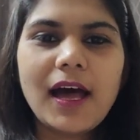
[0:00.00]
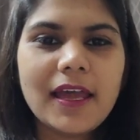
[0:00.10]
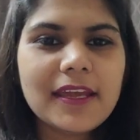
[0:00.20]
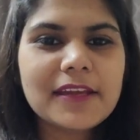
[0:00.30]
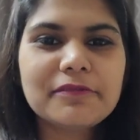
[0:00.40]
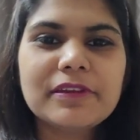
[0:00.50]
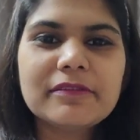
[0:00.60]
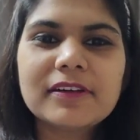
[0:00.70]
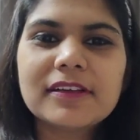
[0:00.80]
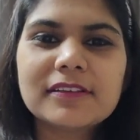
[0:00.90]
Hi
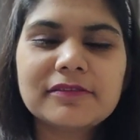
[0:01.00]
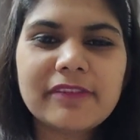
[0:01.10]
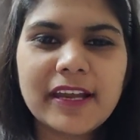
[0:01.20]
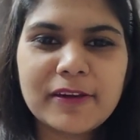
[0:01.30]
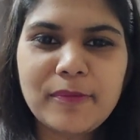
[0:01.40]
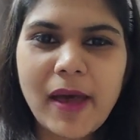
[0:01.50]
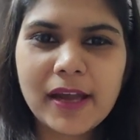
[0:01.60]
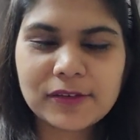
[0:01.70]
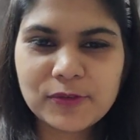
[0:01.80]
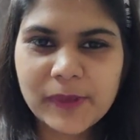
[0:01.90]
everyone, welcome
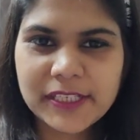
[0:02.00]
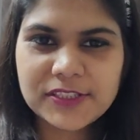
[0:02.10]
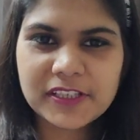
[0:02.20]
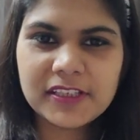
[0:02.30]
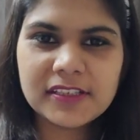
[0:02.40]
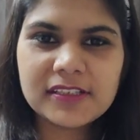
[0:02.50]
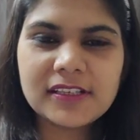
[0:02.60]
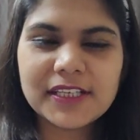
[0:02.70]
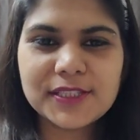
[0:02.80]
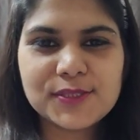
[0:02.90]
back to my
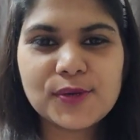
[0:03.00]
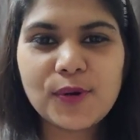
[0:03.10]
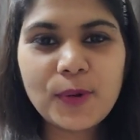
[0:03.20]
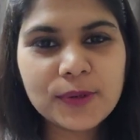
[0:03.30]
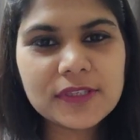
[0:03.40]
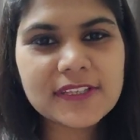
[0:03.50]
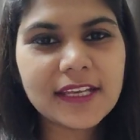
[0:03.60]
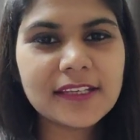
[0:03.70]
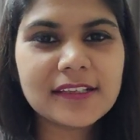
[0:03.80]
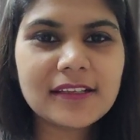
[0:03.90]
channel. It's your own
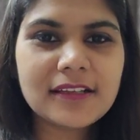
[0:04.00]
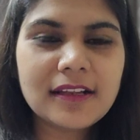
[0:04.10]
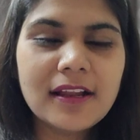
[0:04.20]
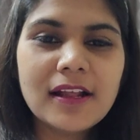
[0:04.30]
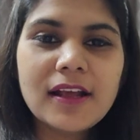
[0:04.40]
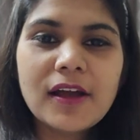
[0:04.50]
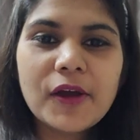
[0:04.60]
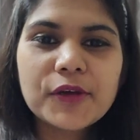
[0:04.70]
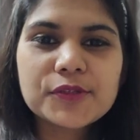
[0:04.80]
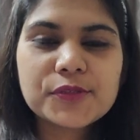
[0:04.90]
channel.
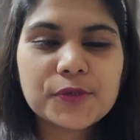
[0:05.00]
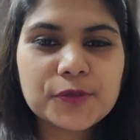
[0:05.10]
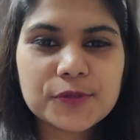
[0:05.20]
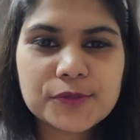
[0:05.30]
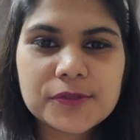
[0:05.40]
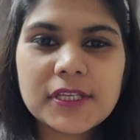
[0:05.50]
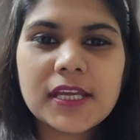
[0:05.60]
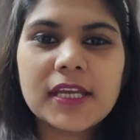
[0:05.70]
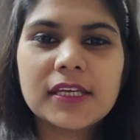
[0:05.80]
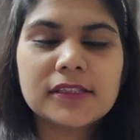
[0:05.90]
So
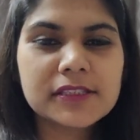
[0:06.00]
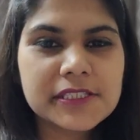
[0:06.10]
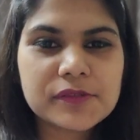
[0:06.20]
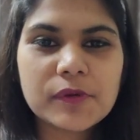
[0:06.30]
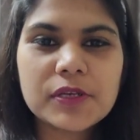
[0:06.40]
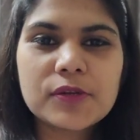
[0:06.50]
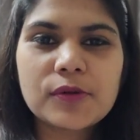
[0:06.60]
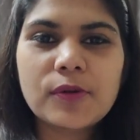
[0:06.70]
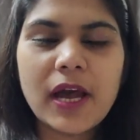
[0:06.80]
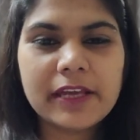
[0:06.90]
today in this
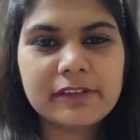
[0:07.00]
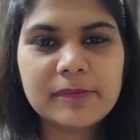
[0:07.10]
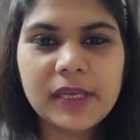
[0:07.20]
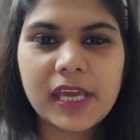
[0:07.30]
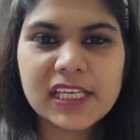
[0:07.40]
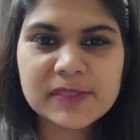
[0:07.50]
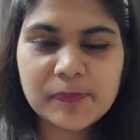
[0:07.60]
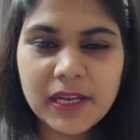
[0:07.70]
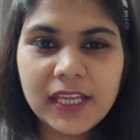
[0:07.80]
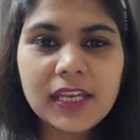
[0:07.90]
video I will be
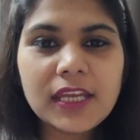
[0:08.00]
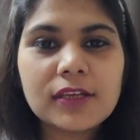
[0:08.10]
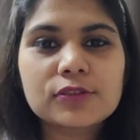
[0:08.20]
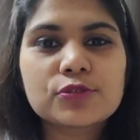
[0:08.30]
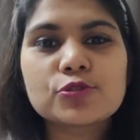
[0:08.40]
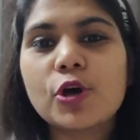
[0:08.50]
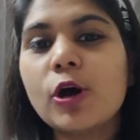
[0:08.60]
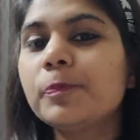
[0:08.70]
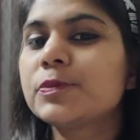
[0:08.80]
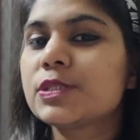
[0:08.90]
explaining
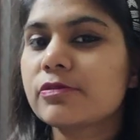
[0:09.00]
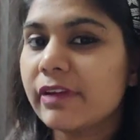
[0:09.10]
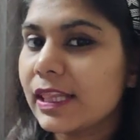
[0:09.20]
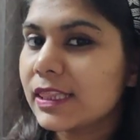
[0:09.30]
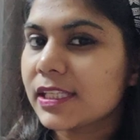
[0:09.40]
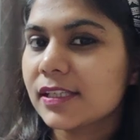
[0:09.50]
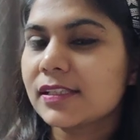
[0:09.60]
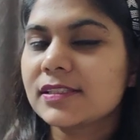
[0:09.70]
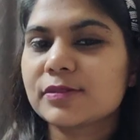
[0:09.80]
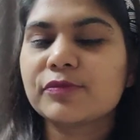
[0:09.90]
top 12
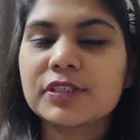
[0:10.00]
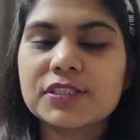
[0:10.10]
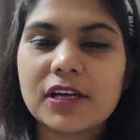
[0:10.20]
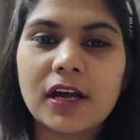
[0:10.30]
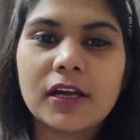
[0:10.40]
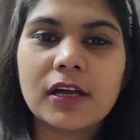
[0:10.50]
things which